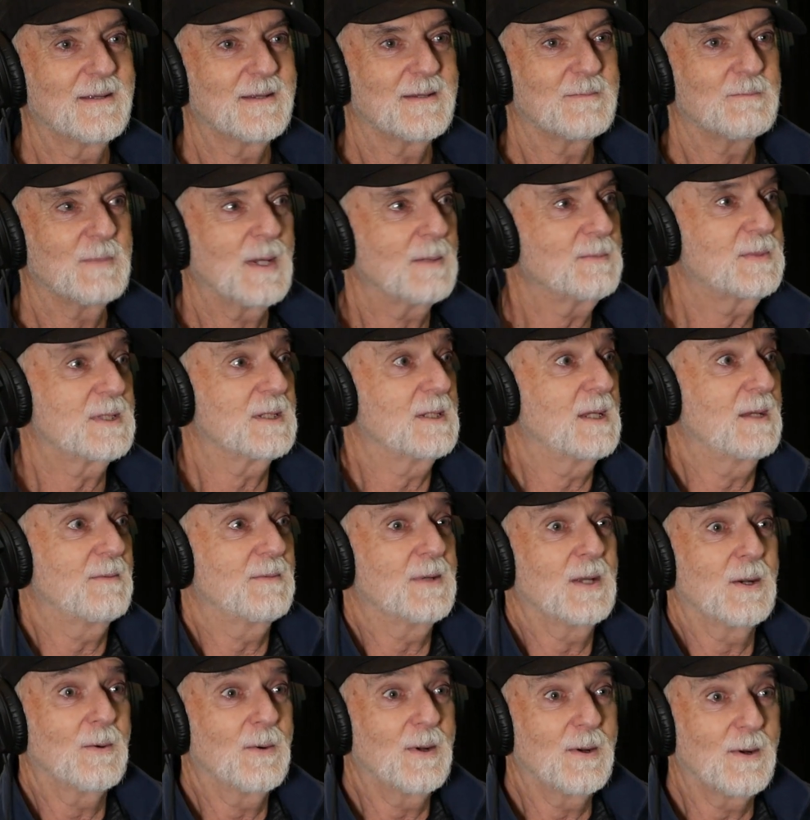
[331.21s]
Mum didn't even
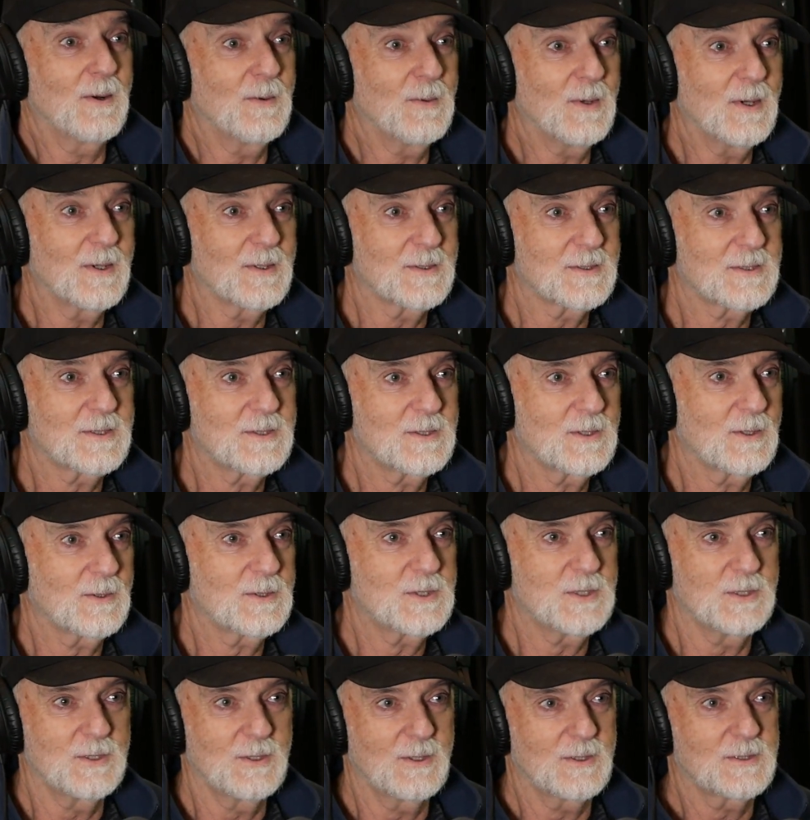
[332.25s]
know where I was. All
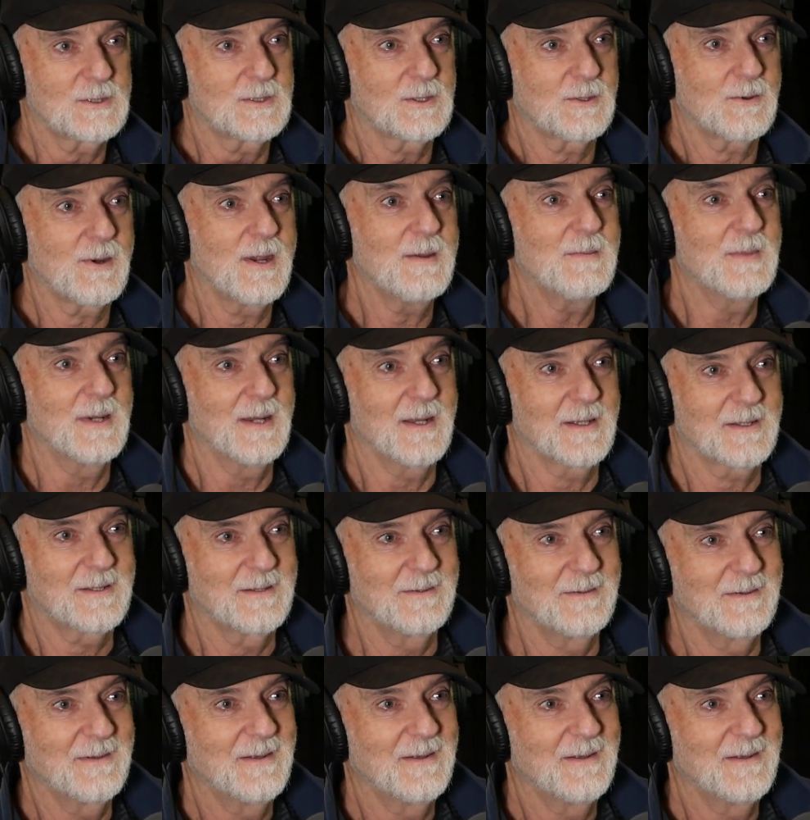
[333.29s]
she knew I was at Grandma's.